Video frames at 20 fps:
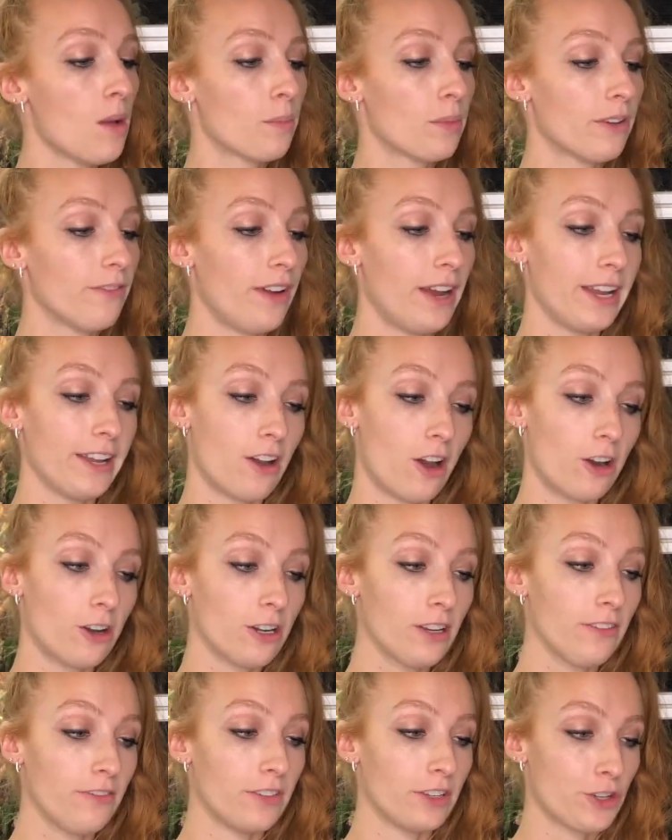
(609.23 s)
Provide
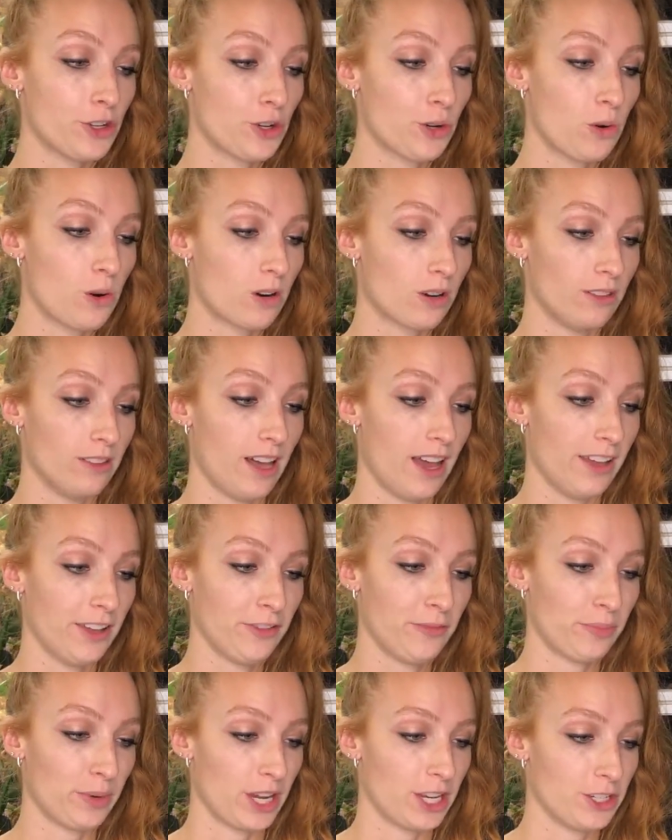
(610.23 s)
artificial or
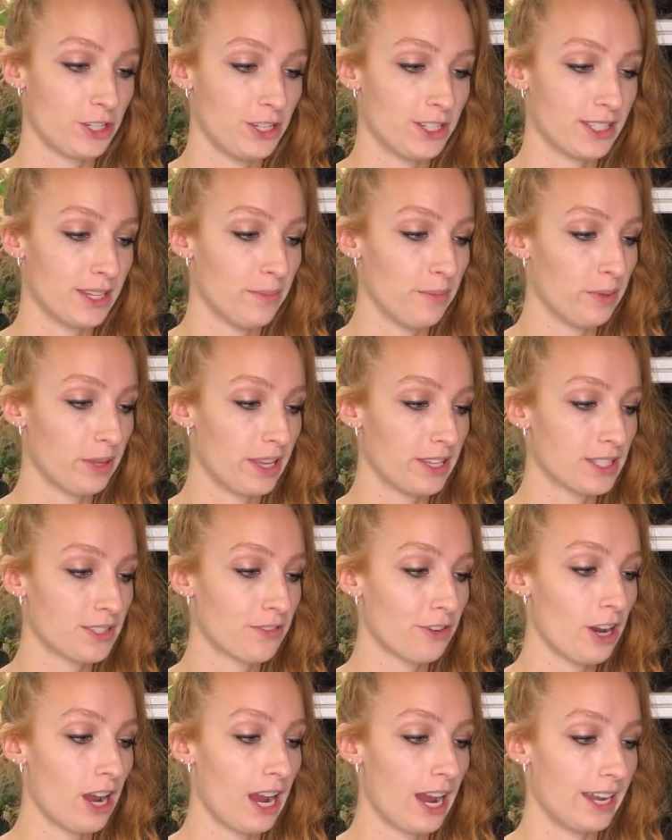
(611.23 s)
live branches and plants
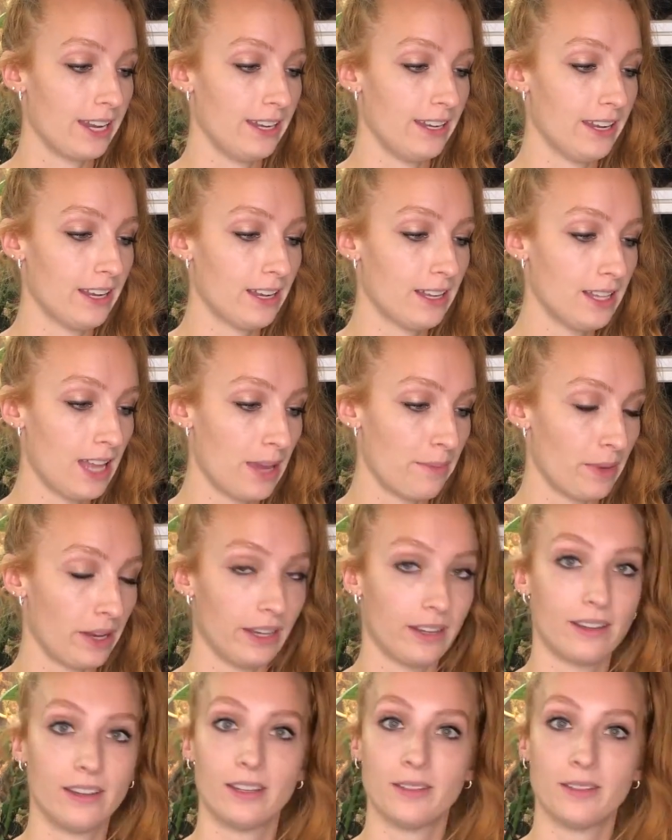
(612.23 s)
for hiding and climbing.